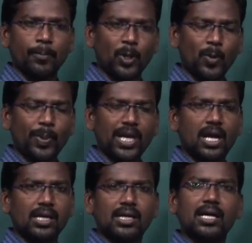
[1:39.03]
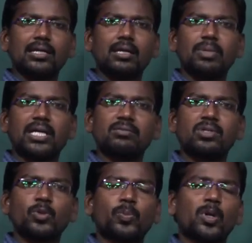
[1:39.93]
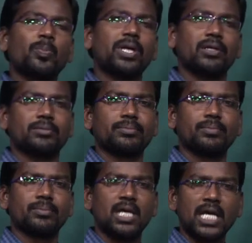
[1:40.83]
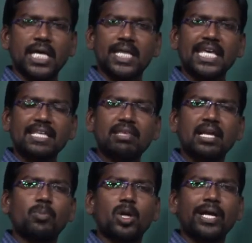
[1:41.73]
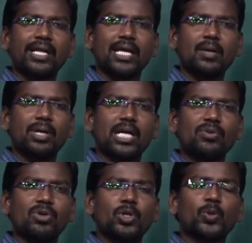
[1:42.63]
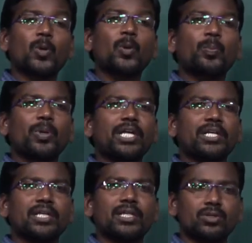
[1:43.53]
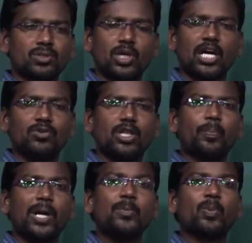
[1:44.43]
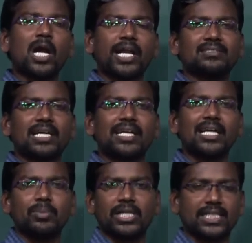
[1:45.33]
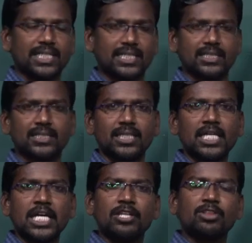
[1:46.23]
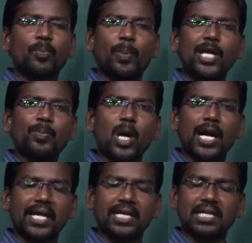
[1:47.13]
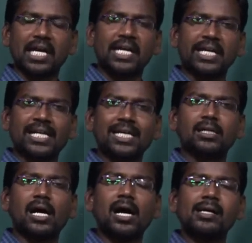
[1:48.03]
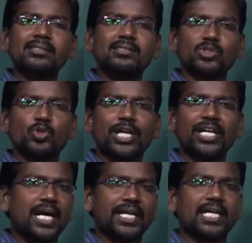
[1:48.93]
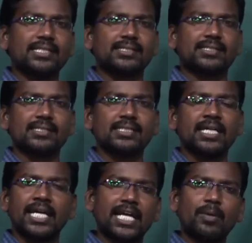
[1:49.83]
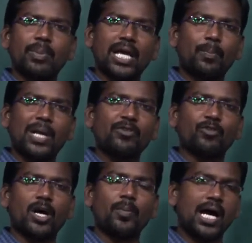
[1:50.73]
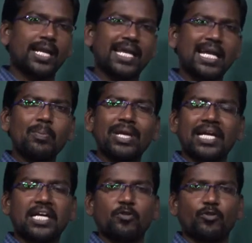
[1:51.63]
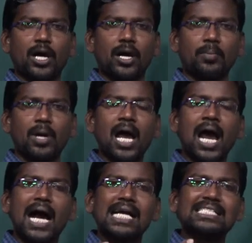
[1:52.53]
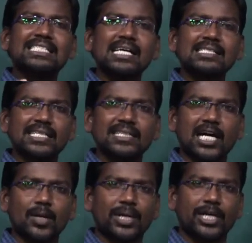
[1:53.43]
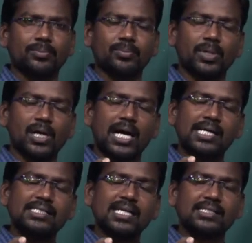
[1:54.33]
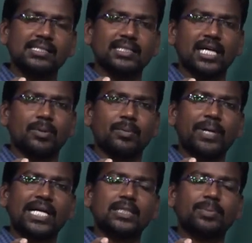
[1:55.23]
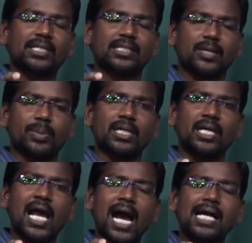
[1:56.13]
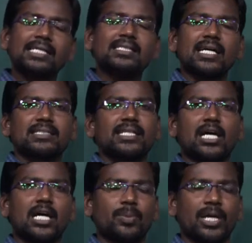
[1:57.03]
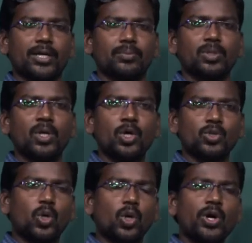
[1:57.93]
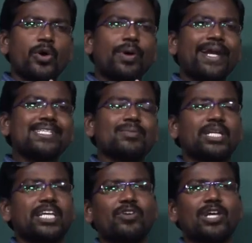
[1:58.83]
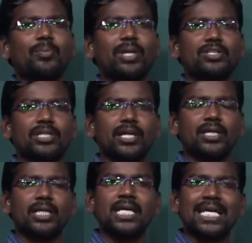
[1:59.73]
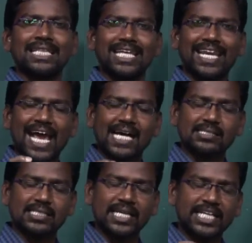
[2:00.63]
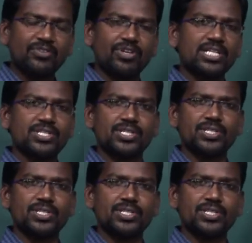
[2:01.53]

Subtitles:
Propyl alcohol can be converted to propene. Ethyl bromide can be converted to propene. So one of the byproducts are eliminated. The byproduct contain constituent ions can be obtained from or eliminated from adjacent carbon atom. Adjacent carbon, carbon. Adjacent carbon atom. So what is meaning of elimination? The reaction in which